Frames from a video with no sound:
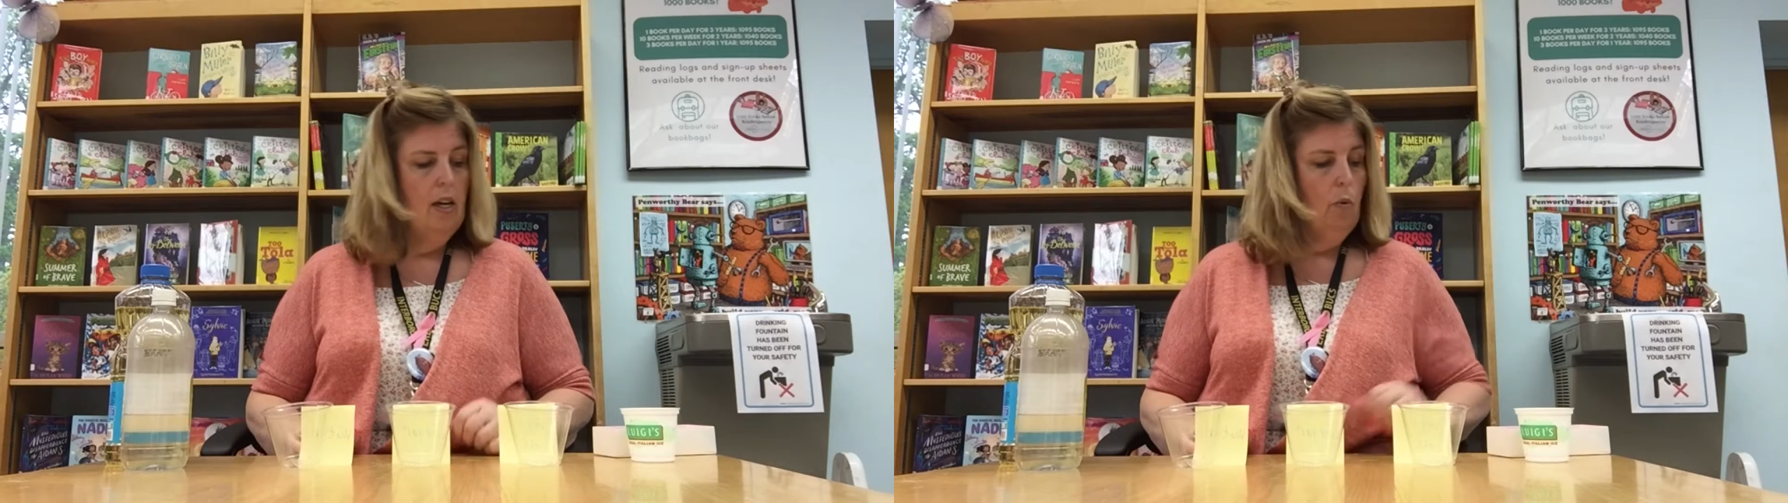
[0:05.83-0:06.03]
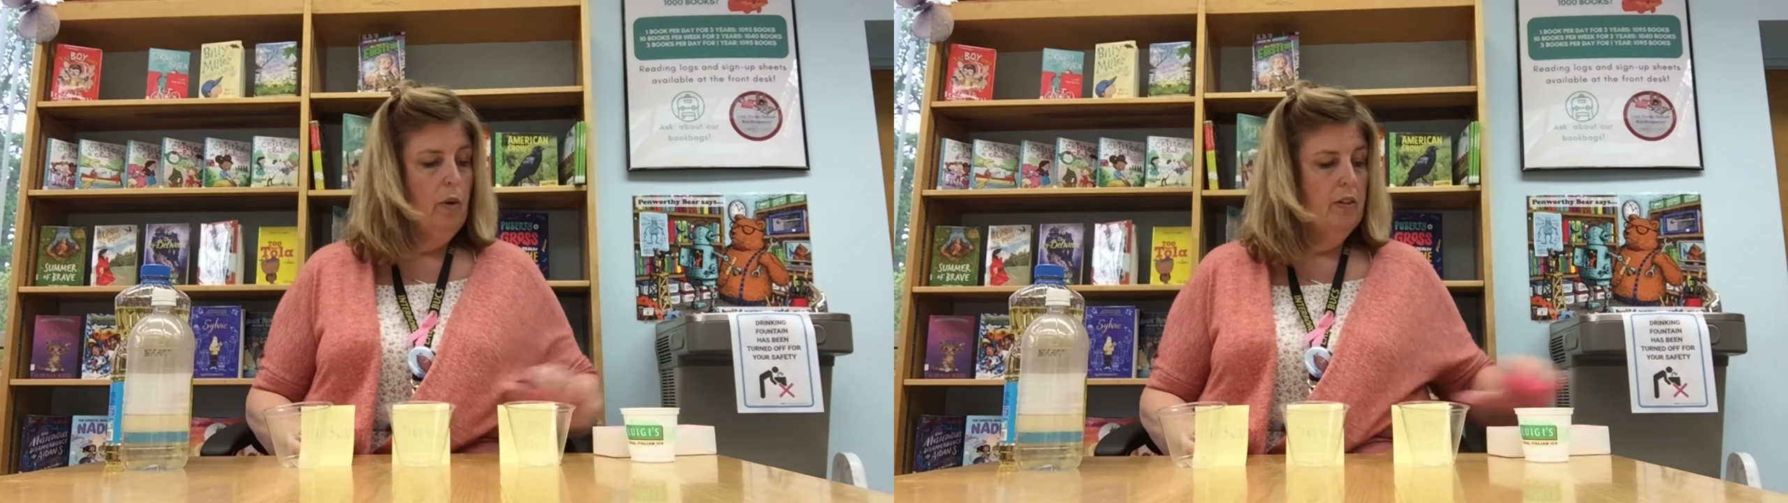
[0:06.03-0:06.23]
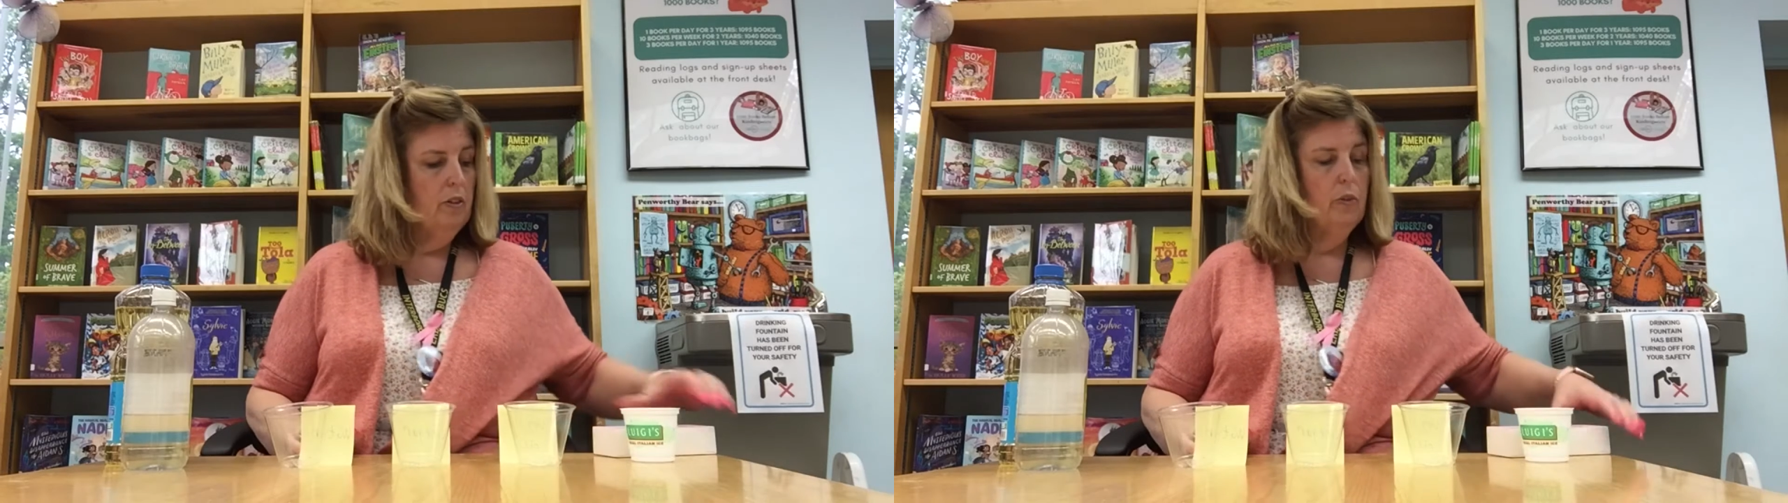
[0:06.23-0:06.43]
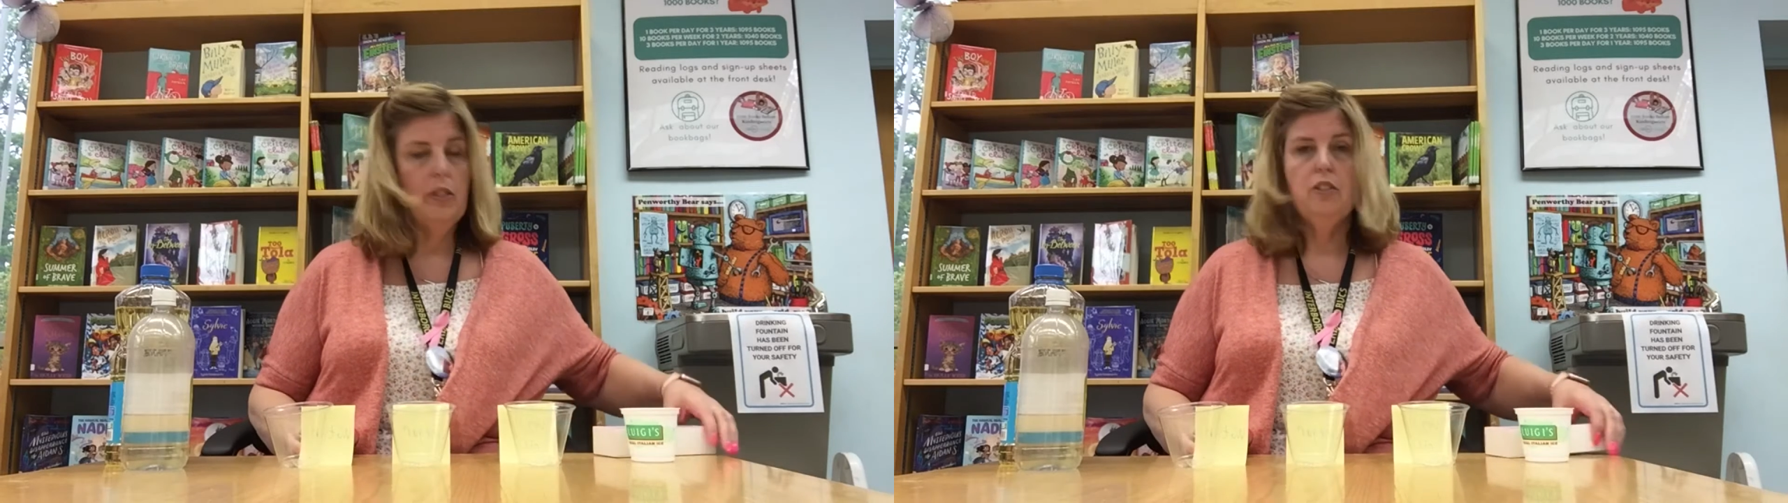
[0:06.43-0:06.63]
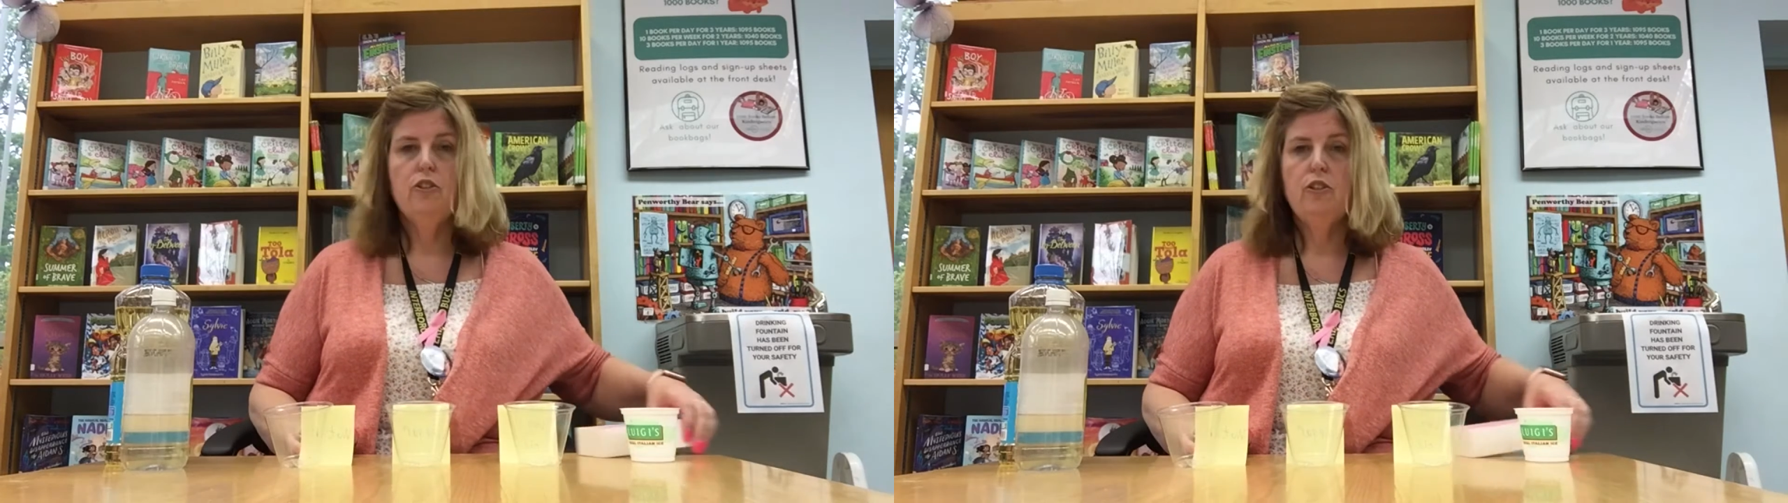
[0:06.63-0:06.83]
we are
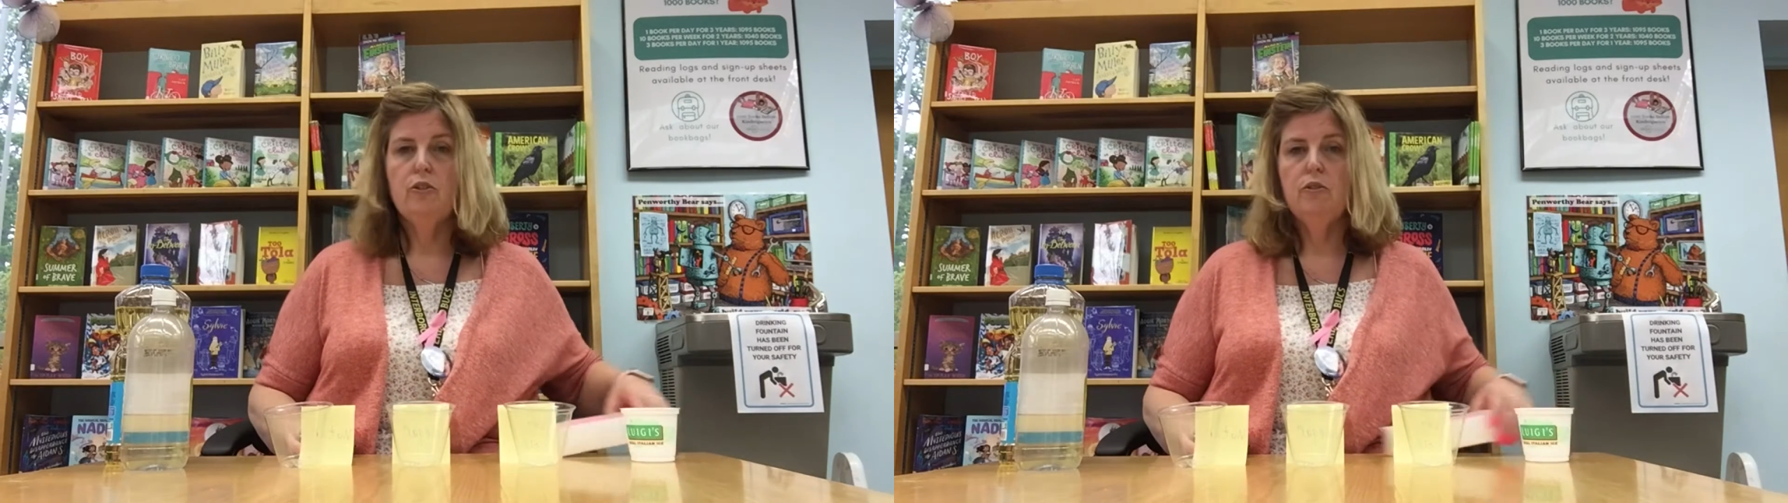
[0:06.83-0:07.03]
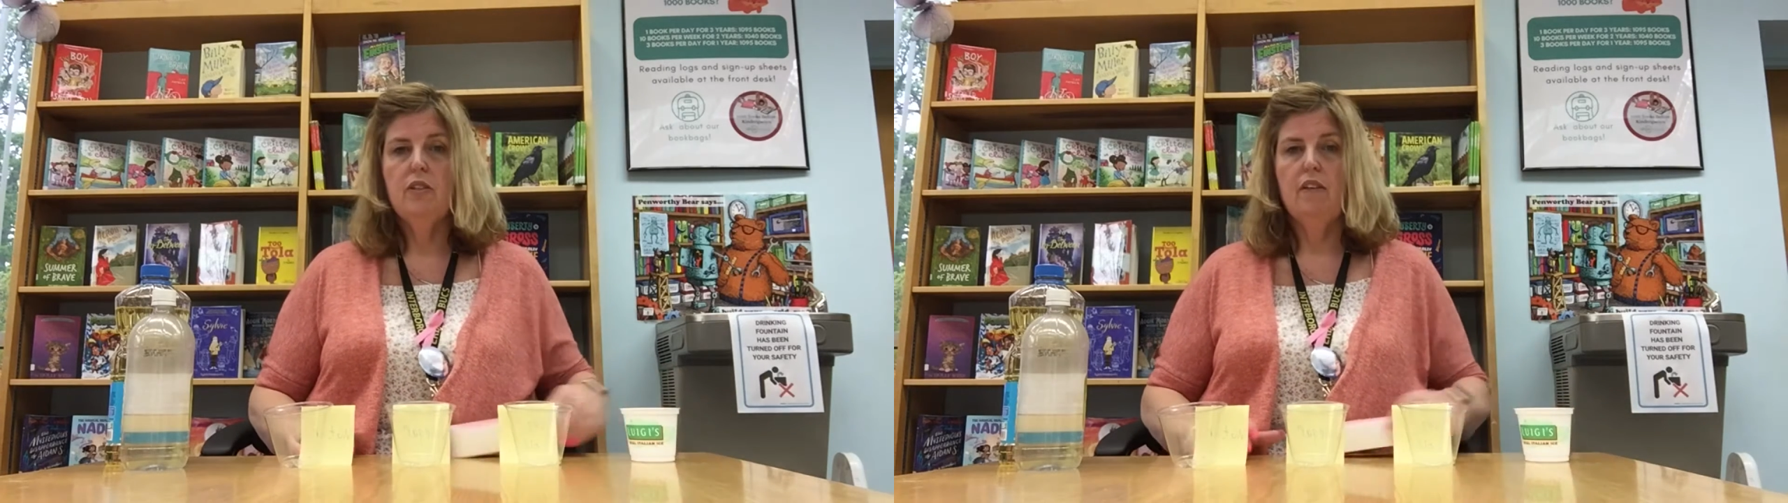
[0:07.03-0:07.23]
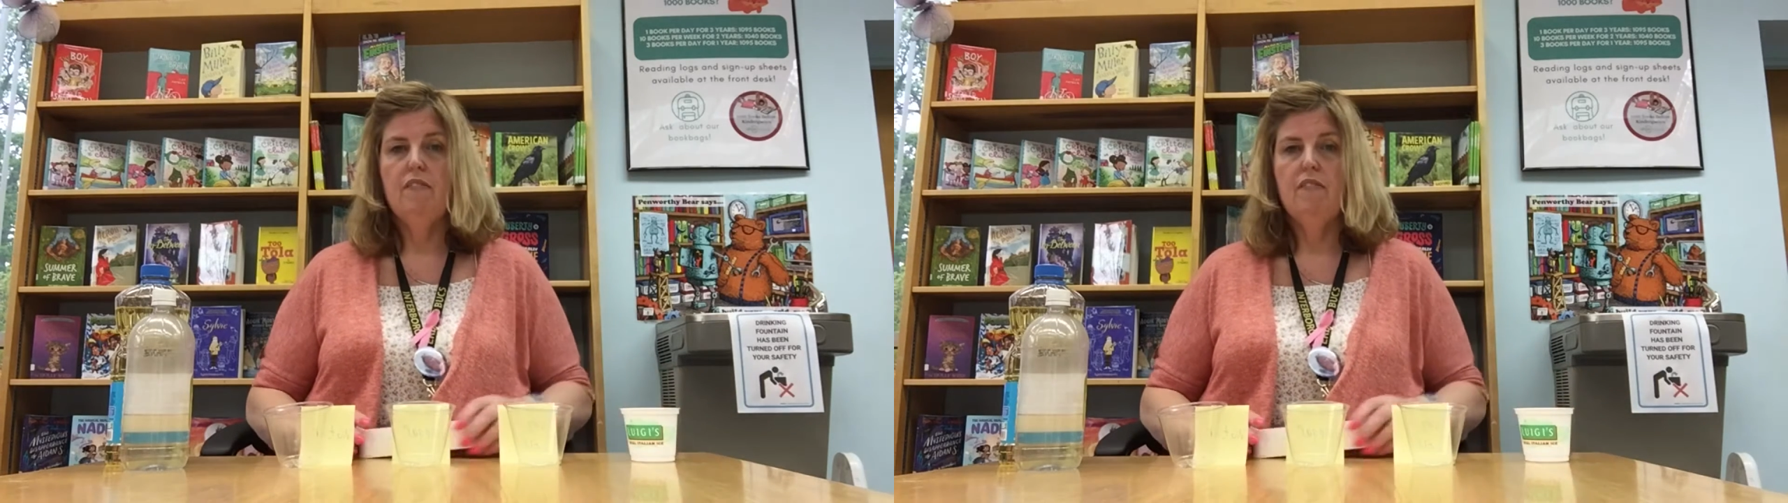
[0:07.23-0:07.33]
going to use a